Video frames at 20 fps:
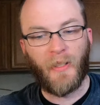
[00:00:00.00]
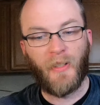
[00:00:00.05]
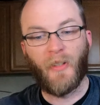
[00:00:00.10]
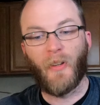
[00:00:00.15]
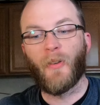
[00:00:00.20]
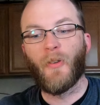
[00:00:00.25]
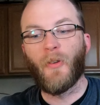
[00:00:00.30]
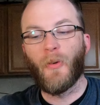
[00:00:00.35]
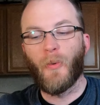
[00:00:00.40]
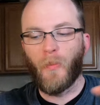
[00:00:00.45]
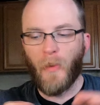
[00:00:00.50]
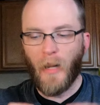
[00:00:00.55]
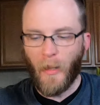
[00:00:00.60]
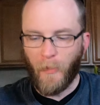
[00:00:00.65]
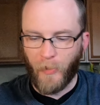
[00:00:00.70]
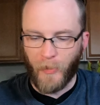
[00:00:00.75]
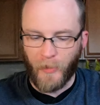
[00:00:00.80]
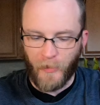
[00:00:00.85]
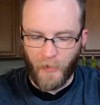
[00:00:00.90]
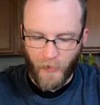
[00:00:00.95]
is our new
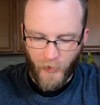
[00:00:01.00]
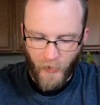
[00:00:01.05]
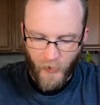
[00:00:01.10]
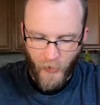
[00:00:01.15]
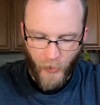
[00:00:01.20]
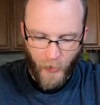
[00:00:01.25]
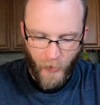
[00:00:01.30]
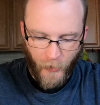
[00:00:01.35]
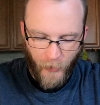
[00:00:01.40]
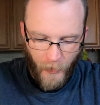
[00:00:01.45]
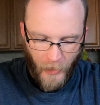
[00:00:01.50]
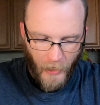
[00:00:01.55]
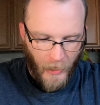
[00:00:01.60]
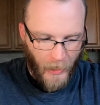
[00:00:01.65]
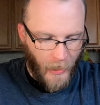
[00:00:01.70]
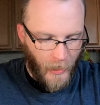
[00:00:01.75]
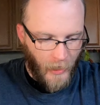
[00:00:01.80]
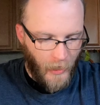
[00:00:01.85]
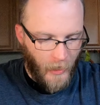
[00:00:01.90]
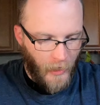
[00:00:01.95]
weapon. So
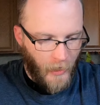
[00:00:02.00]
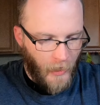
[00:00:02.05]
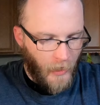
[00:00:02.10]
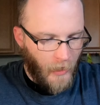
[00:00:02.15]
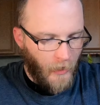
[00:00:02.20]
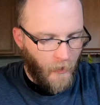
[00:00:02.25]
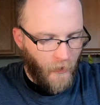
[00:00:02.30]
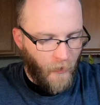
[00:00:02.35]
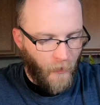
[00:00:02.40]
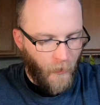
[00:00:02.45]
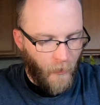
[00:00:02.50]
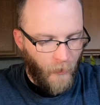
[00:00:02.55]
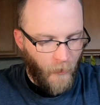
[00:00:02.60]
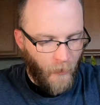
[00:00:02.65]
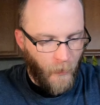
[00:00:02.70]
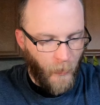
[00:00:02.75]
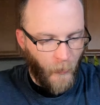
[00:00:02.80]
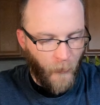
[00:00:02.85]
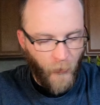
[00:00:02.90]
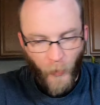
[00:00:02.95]

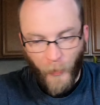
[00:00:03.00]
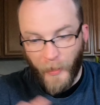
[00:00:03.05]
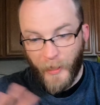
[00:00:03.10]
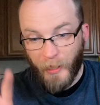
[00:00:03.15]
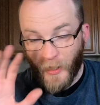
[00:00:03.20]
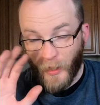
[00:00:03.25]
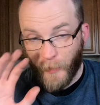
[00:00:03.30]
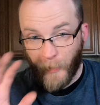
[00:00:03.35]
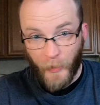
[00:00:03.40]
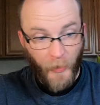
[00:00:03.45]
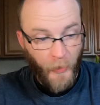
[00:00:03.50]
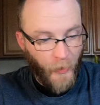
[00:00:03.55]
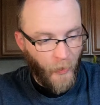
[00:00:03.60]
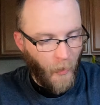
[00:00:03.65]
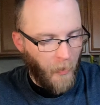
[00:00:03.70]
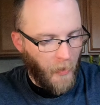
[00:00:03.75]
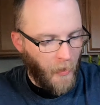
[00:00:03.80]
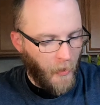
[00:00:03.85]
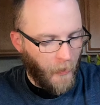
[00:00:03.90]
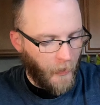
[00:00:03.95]
before we can talk about the new
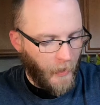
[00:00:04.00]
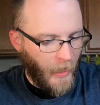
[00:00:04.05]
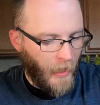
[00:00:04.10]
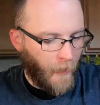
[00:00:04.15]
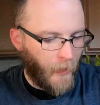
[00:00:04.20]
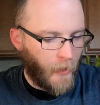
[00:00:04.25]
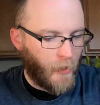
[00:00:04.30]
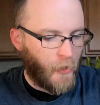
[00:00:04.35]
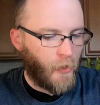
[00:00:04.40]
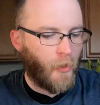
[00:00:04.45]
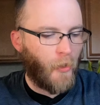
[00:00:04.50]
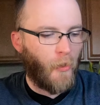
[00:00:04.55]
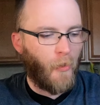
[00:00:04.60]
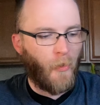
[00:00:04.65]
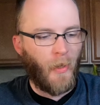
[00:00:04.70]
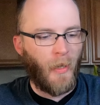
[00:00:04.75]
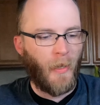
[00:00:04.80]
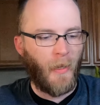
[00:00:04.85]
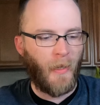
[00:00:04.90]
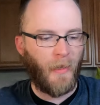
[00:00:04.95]
weapon, though, I kind of want to
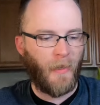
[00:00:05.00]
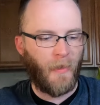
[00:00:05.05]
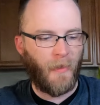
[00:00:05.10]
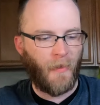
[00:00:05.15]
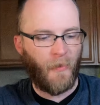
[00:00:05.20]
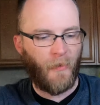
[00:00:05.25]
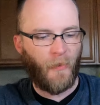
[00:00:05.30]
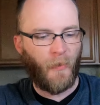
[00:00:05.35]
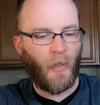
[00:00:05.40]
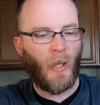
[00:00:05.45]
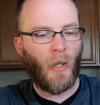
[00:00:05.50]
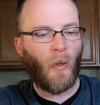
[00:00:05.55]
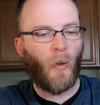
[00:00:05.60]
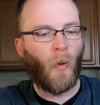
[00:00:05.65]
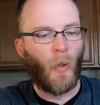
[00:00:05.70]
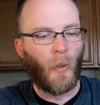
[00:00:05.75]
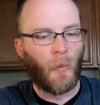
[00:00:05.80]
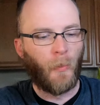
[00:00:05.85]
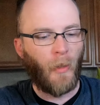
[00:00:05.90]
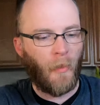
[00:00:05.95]
show our
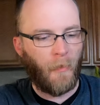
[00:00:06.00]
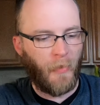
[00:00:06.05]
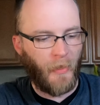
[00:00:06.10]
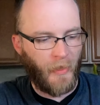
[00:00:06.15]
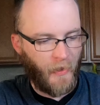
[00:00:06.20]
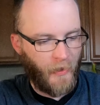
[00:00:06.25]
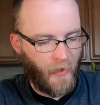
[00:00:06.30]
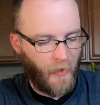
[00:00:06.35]
old weapons.